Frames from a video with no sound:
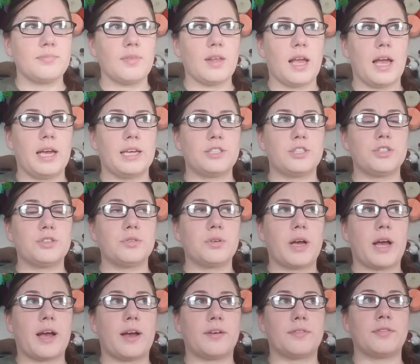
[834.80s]
I
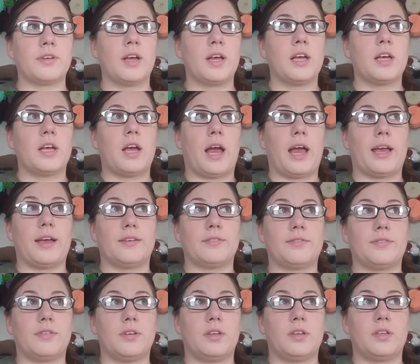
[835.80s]
have
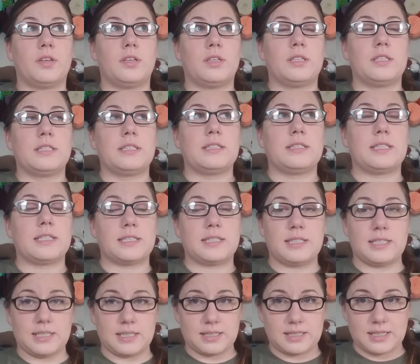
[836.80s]

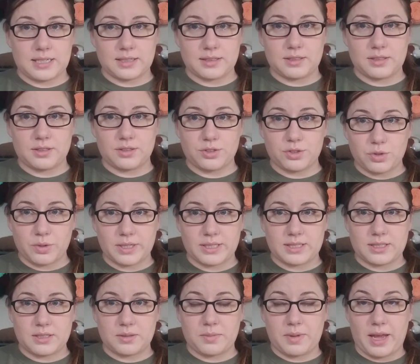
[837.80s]
66
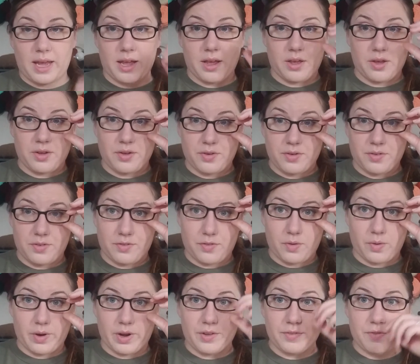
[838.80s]
toys to make.
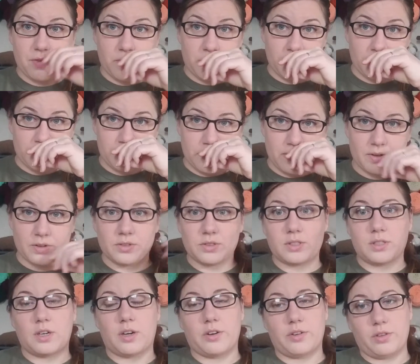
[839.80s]
44 of those
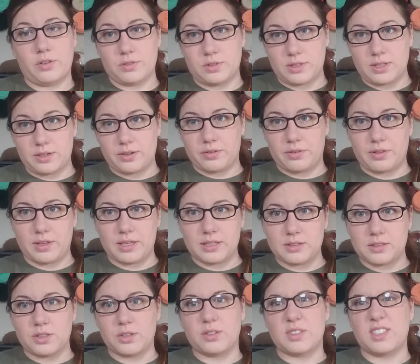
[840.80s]
are those little
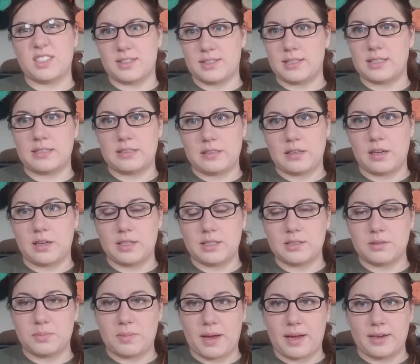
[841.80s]
things, so it's not
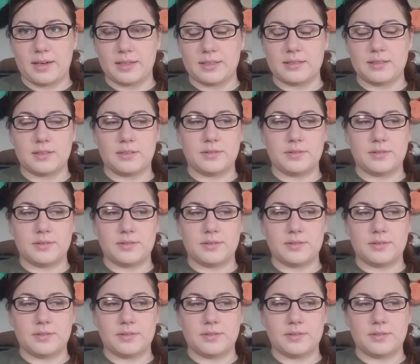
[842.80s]
as bad as